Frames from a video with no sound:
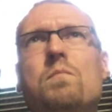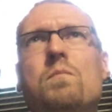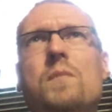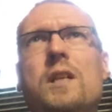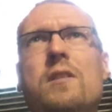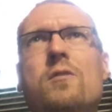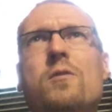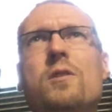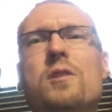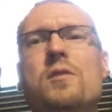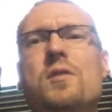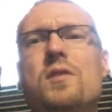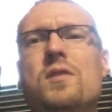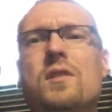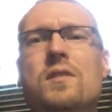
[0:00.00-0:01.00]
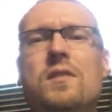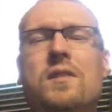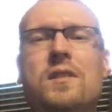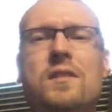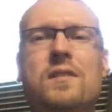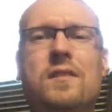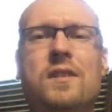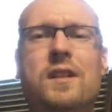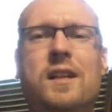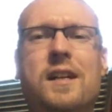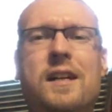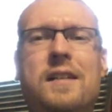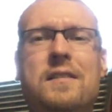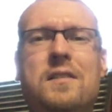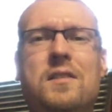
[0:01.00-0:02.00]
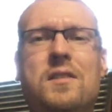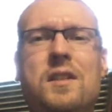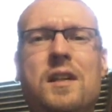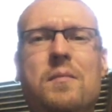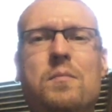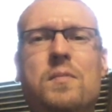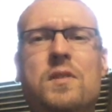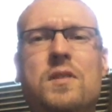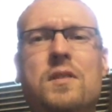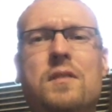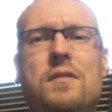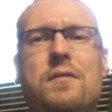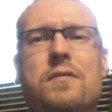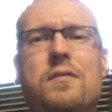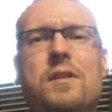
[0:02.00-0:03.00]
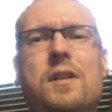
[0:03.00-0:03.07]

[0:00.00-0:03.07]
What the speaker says: introduces the concepts of